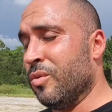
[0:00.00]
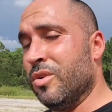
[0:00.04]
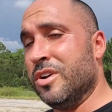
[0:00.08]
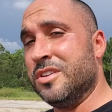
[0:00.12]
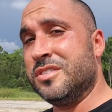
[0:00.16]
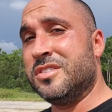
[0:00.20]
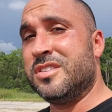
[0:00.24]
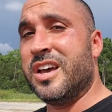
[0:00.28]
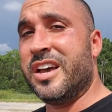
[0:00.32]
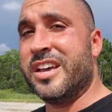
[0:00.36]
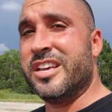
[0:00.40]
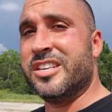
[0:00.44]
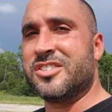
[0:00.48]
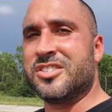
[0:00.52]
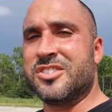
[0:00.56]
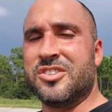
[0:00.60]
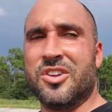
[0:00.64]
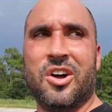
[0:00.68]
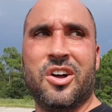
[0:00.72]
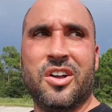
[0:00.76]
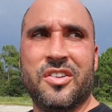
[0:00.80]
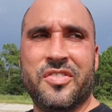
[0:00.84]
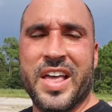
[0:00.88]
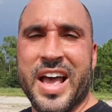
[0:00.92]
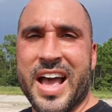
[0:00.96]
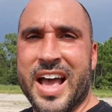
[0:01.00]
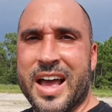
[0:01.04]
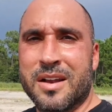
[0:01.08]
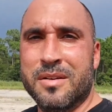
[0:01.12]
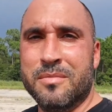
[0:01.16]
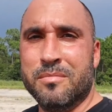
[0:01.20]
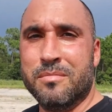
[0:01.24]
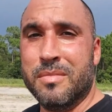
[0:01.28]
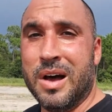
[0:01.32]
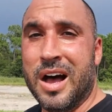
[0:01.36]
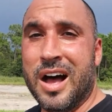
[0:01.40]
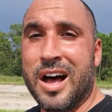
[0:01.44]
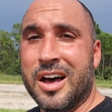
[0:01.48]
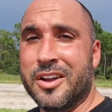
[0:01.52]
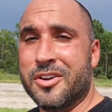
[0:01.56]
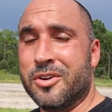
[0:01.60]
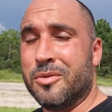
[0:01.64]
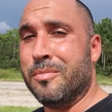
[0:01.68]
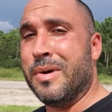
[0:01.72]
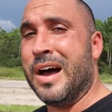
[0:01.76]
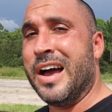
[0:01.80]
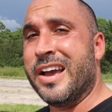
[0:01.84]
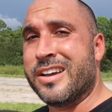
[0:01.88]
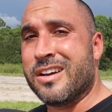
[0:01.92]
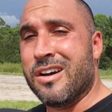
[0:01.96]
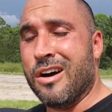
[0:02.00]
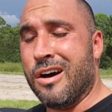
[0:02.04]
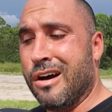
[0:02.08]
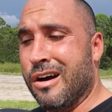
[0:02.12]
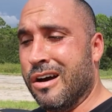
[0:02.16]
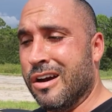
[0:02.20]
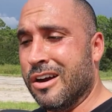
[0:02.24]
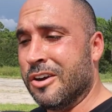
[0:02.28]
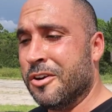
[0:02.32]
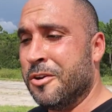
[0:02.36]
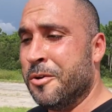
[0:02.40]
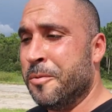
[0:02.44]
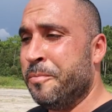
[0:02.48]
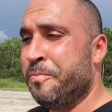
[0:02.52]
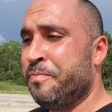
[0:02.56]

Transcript: Once I installed that mod on my car,